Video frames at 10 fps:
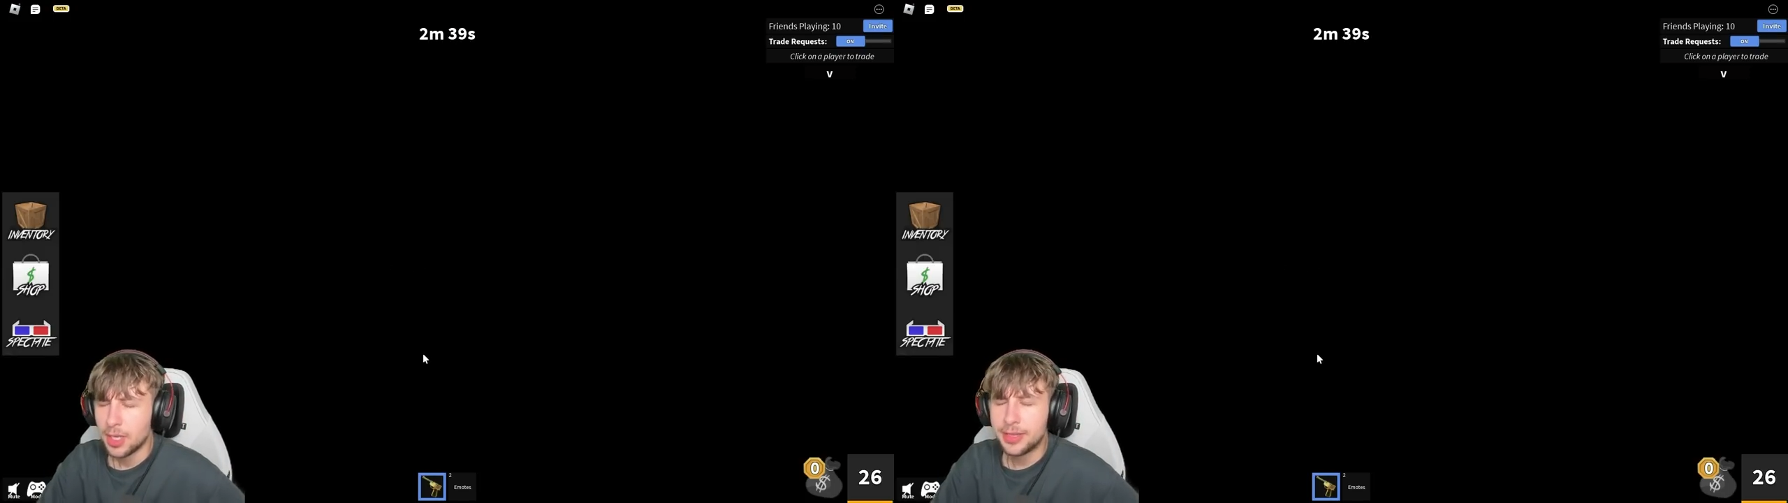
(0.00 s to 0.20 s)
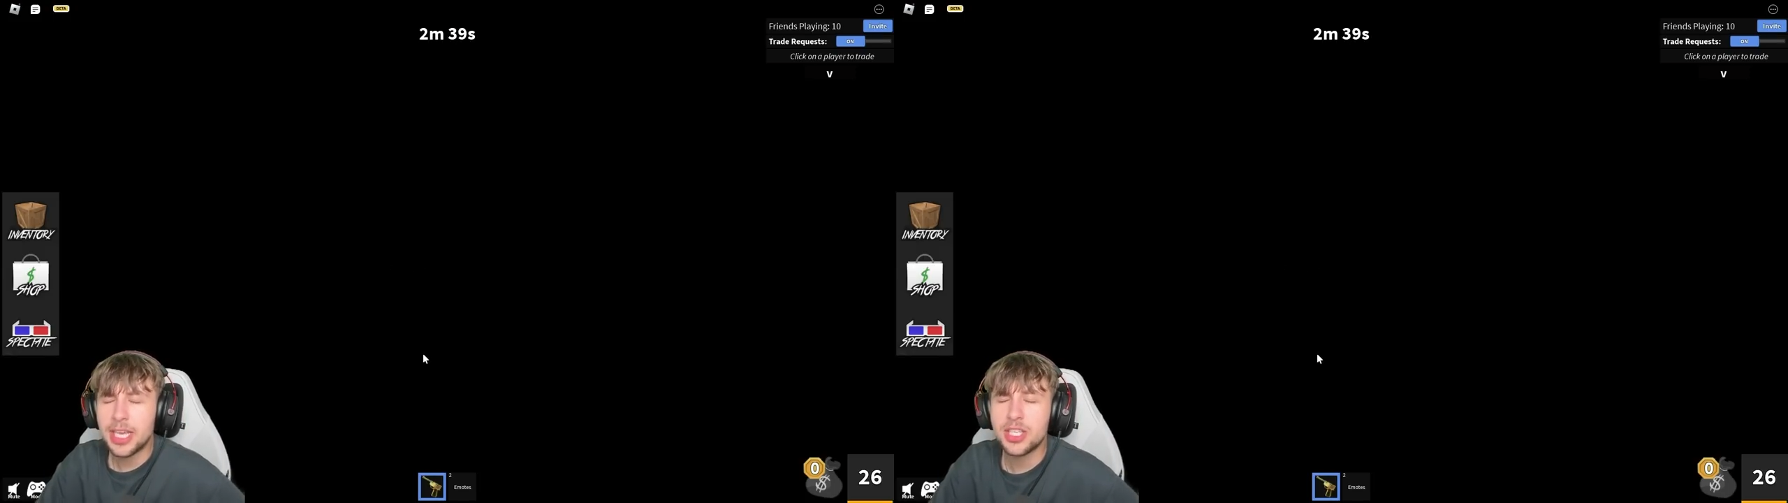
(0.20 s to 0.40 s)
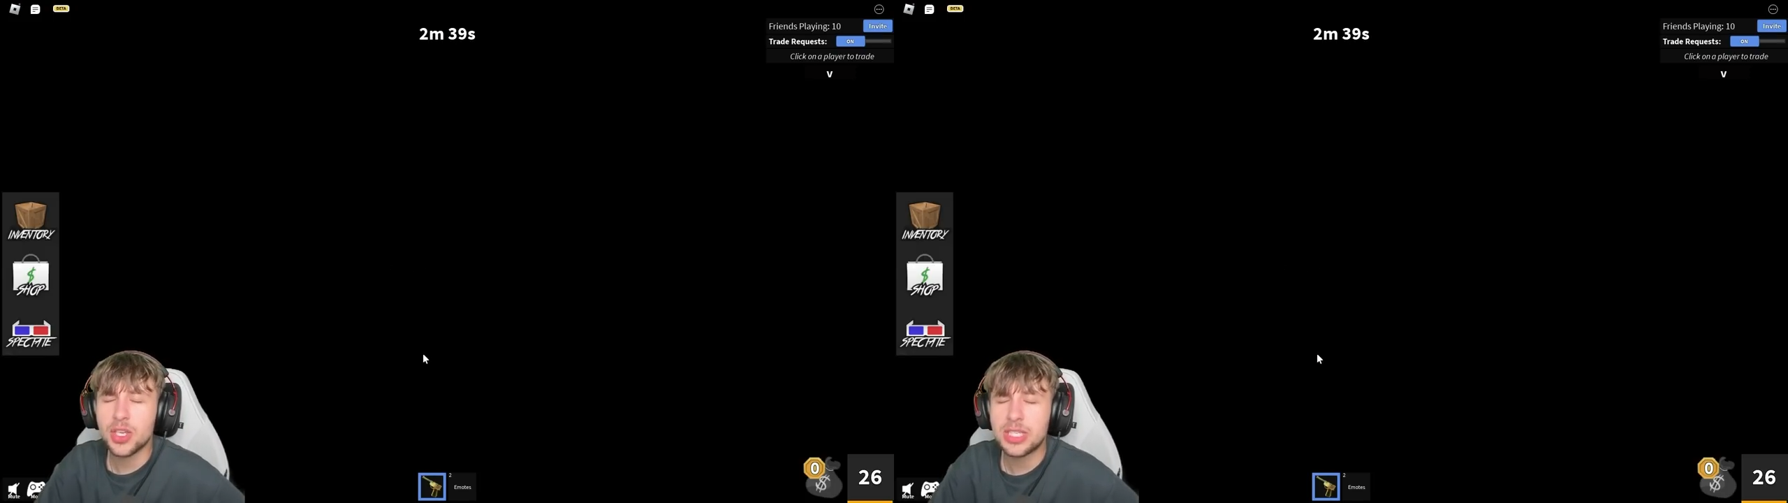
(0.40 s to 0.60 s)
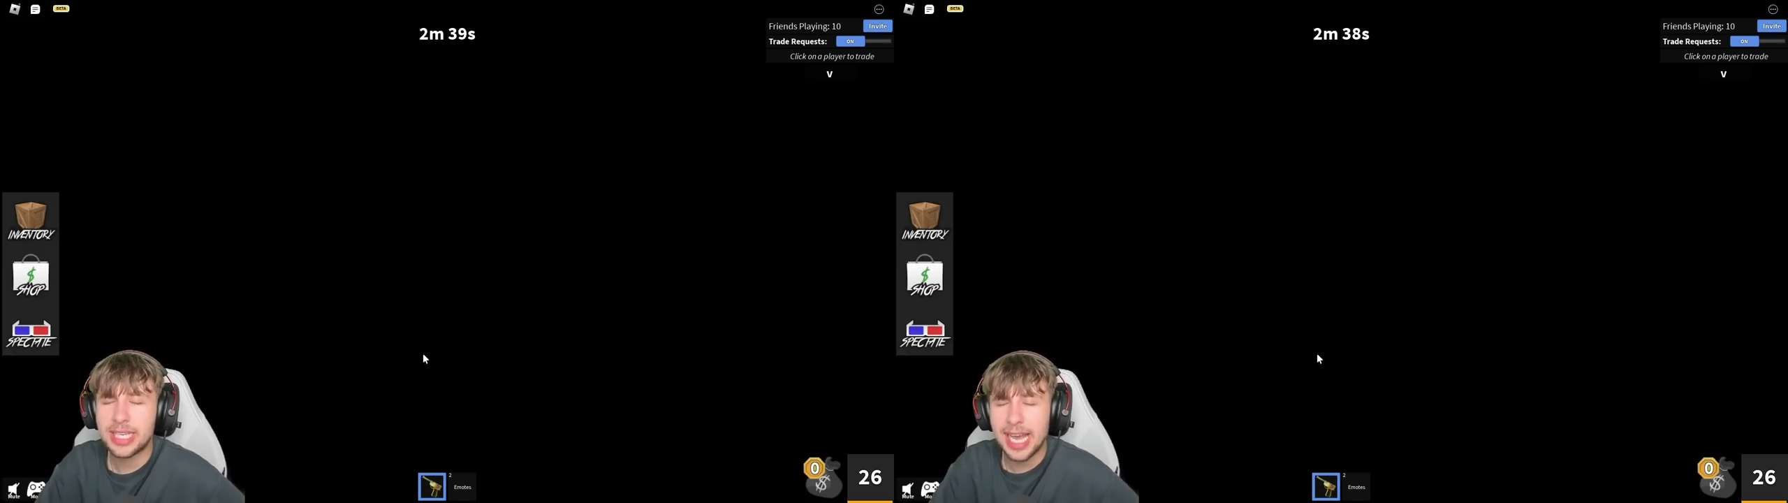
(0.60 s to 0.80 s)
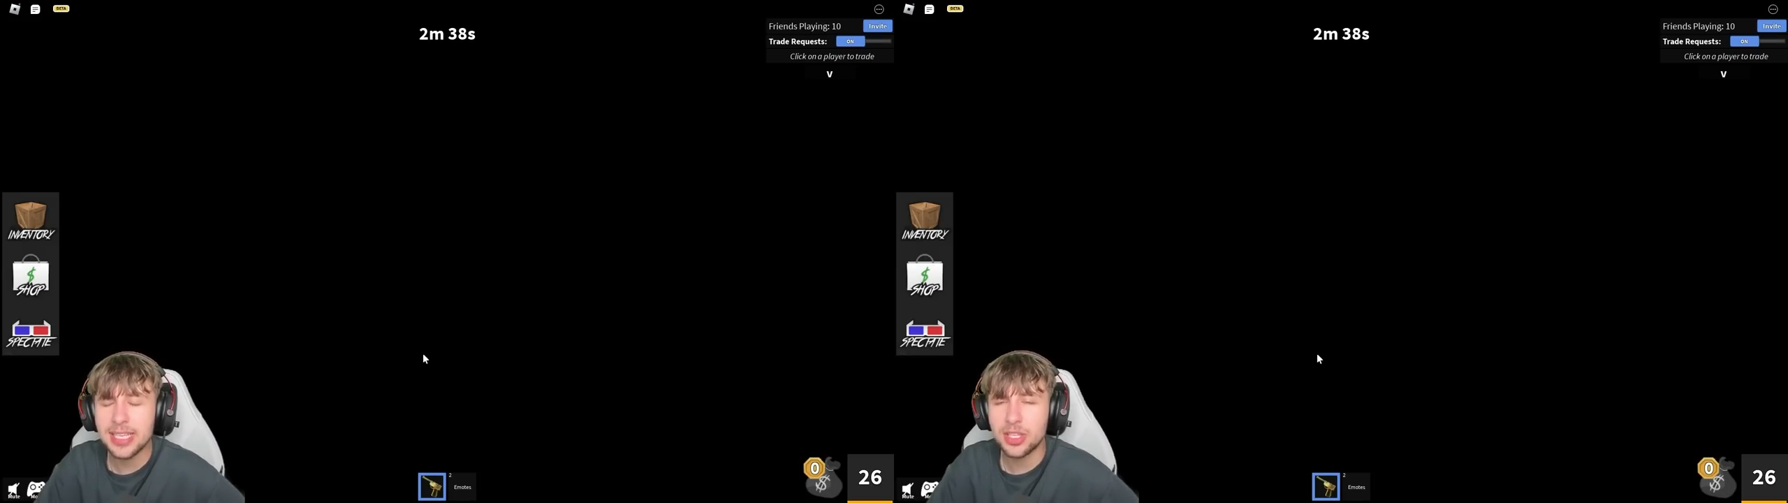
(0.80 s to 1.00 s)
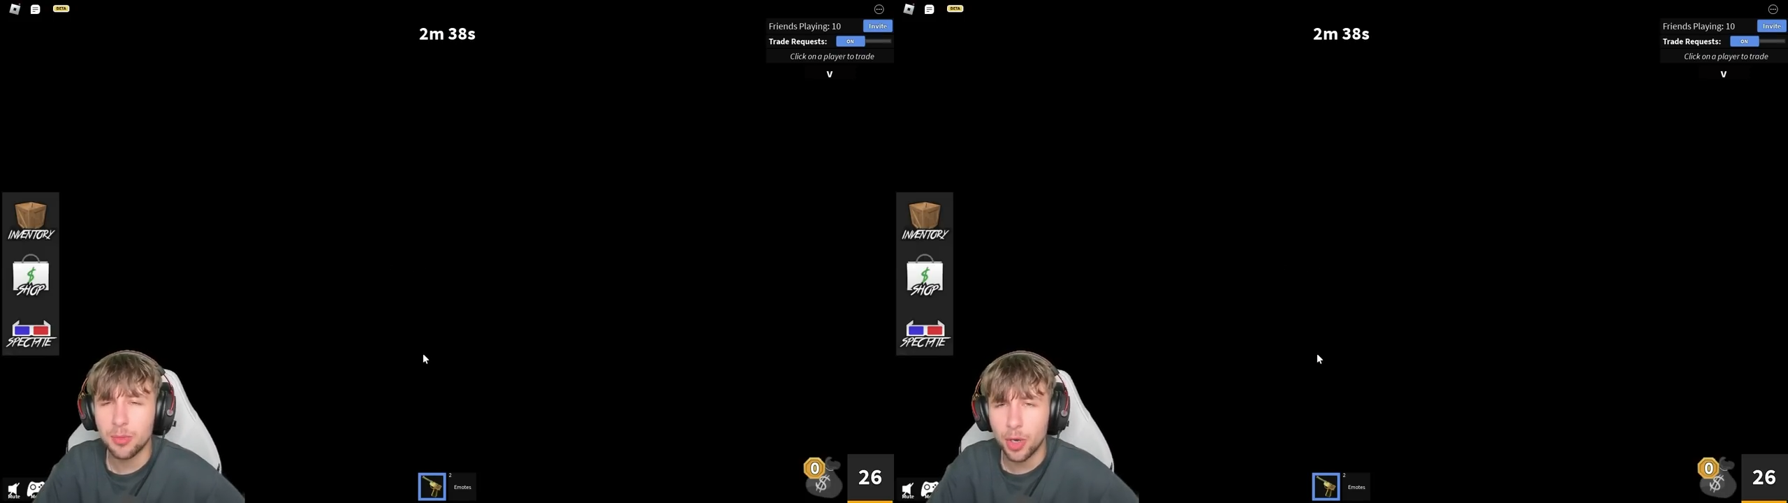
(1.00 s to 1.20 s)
This is oh, guess the